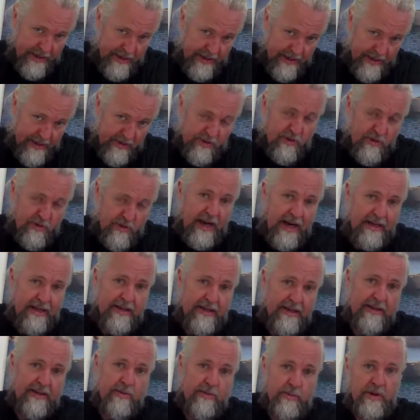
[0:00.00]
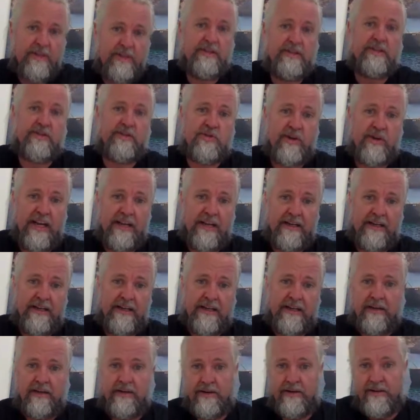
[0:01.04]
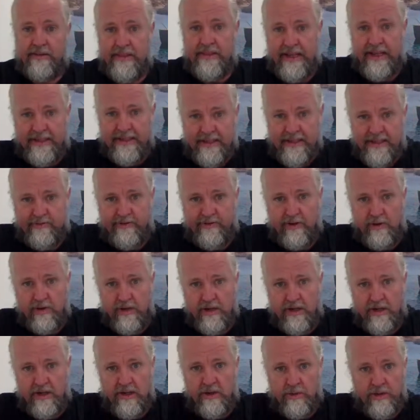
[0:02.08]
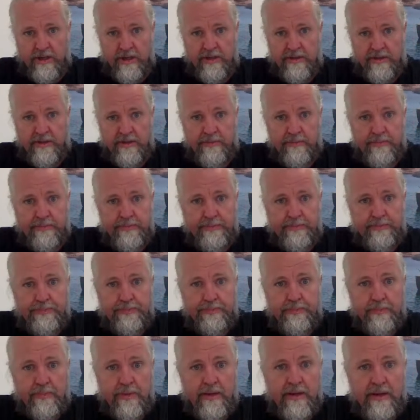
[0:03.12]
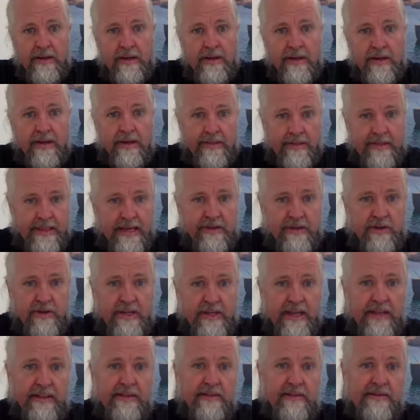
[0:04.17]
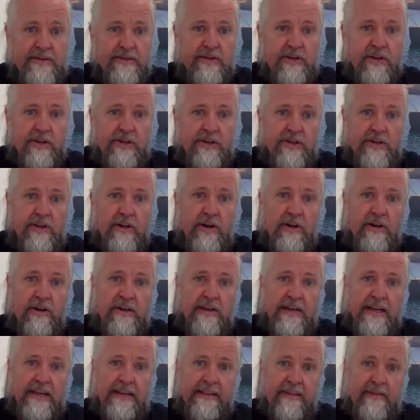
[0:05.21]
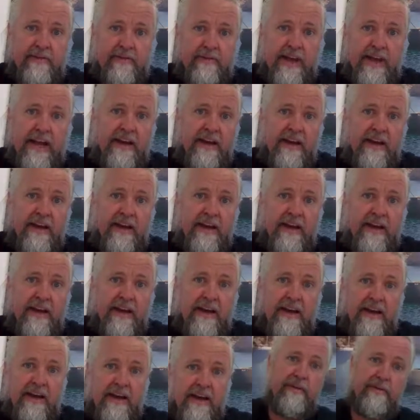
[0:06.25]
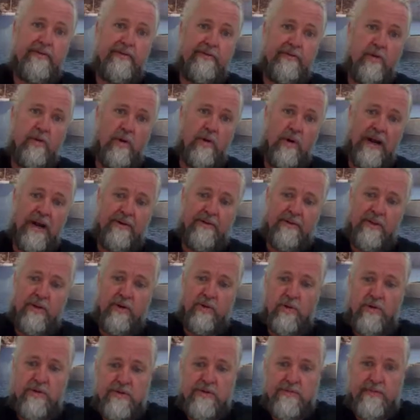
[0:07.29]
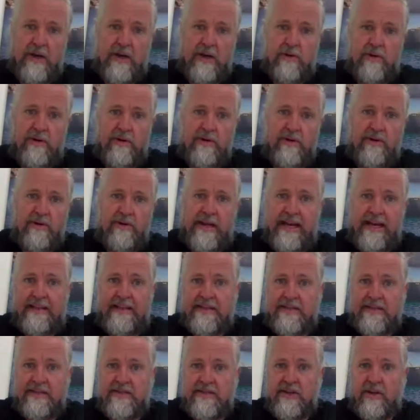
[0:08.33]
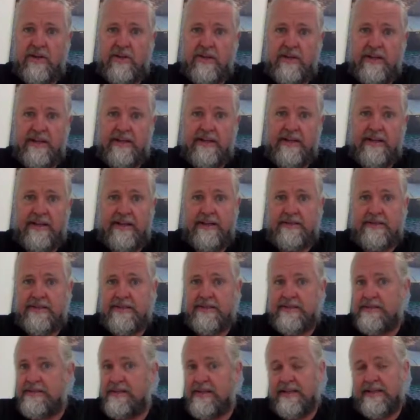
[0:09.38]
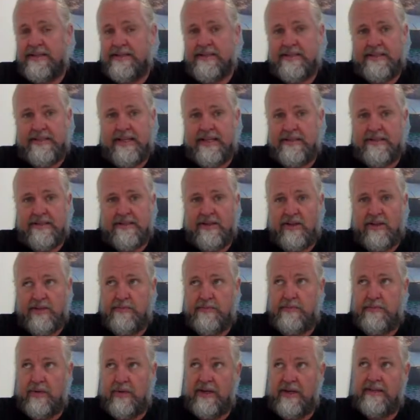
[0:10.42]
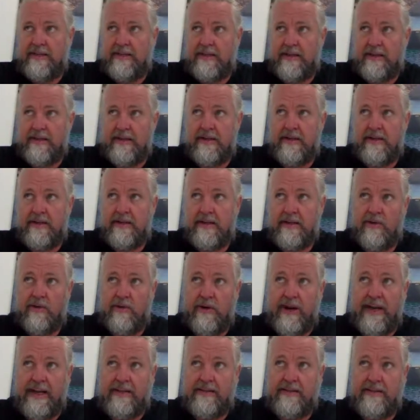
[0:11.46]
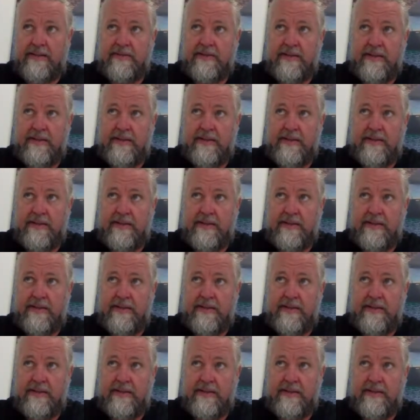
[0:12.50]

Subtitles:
truck with a trailer that is fully loaded. Then you can start to calculate if you have 200, 400 horsepower engines on, and it's just not politically correct and